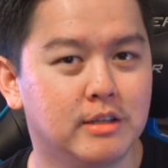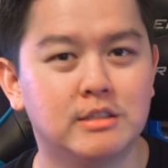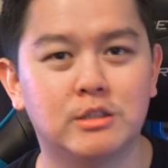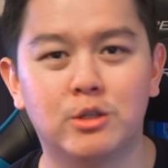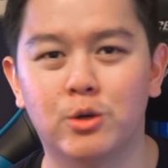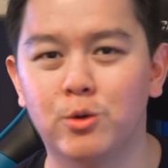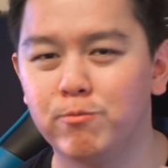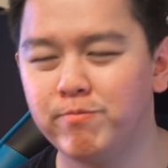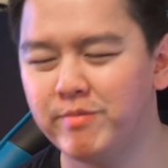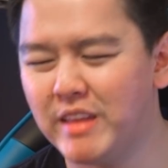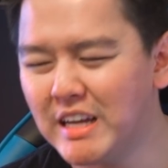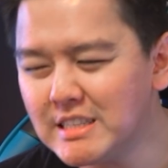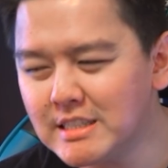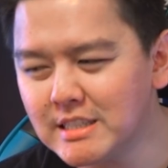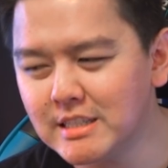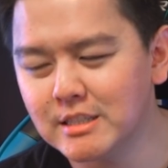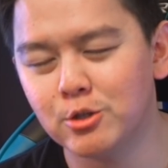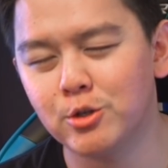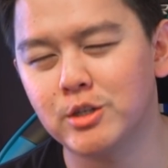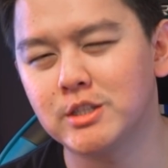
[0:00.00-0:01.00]
So
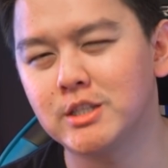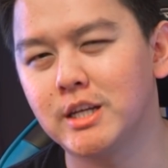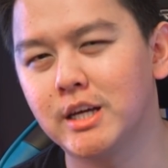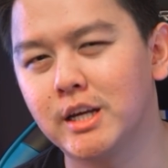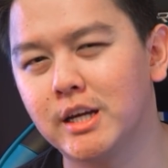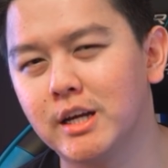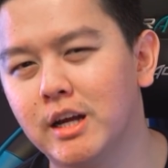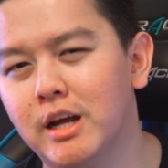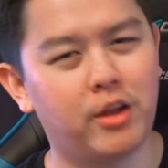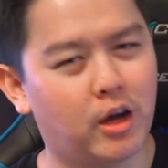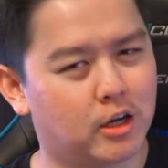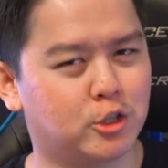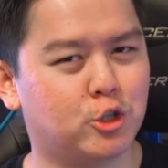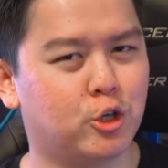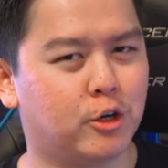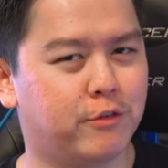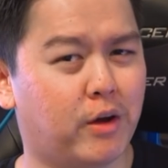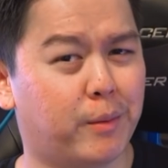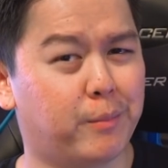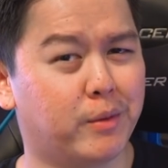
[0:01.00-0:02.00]
that's interesting. Not
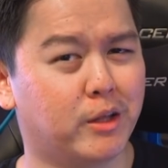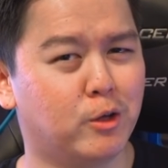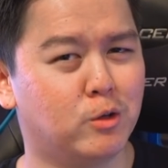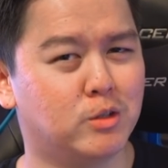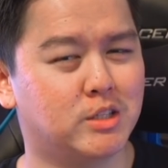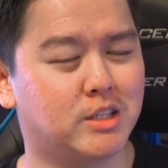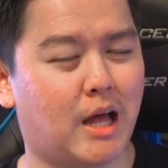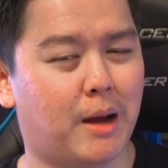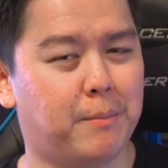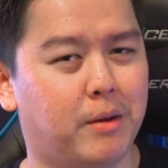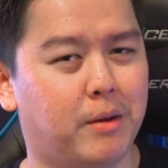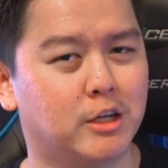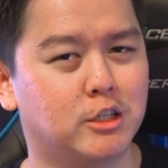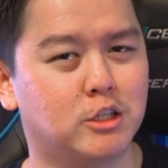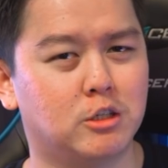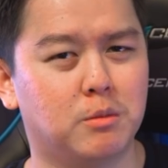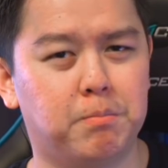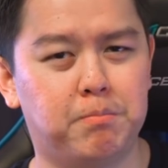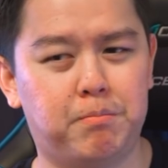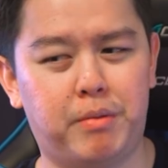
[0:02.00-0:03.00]
sure if I'm gonna use it
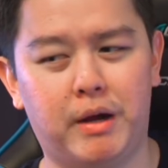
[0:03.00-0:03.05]
much,